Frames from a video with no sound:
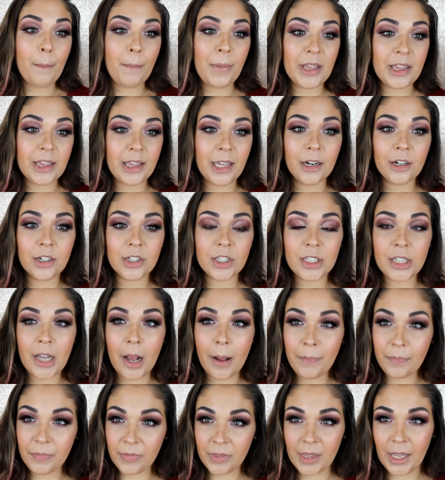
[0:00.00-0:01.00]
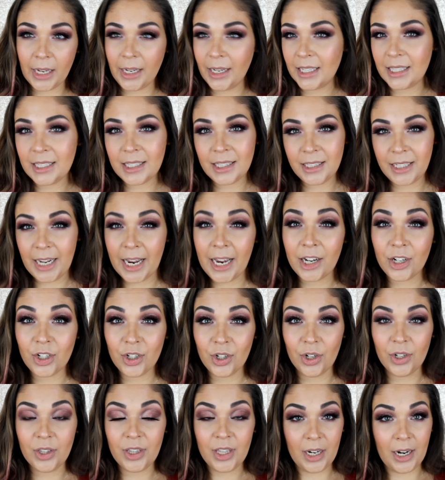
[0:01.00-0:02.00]
but there's some, like a
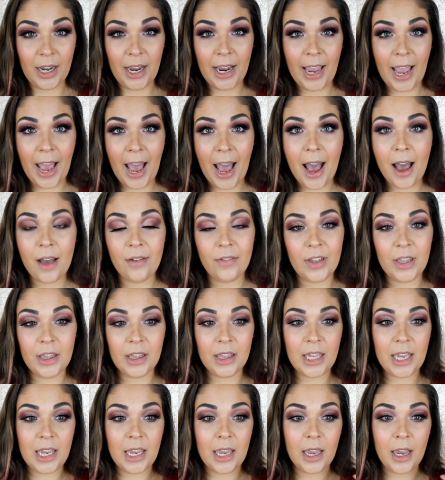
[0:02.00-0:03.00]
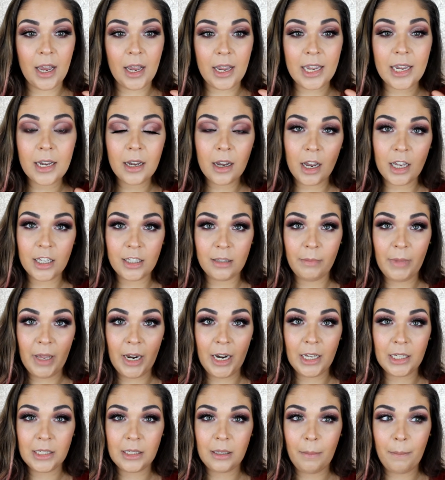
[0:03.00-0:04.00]
standard that I have, and the It
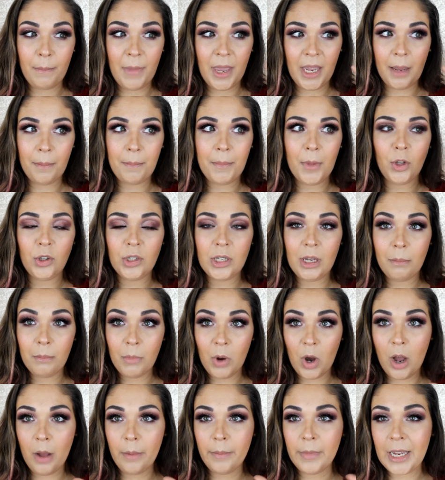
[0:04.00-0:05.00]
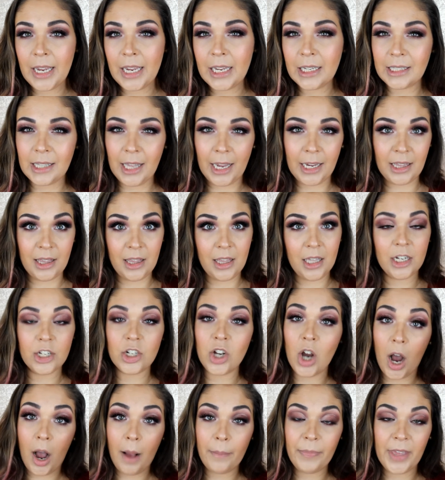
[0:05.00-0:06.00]
Cosmetics Makeup Melting Balm is like the
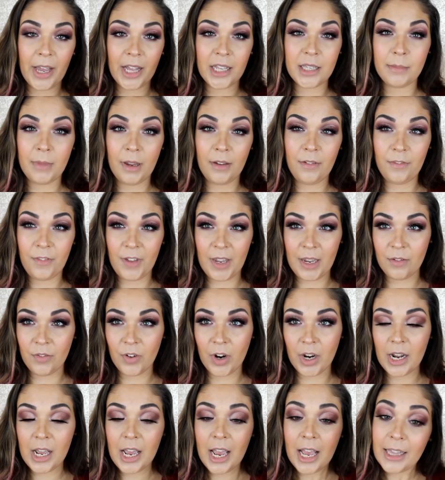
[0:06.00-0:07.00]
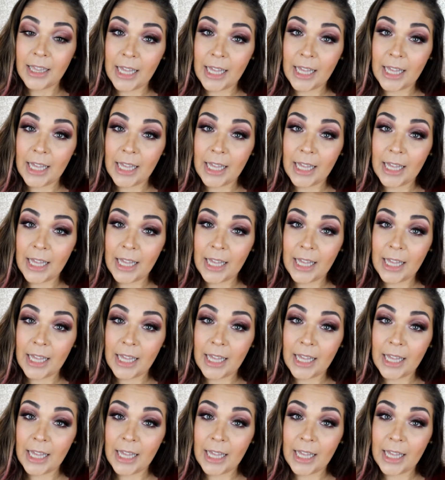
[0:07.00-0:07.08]
top. That's my favorite.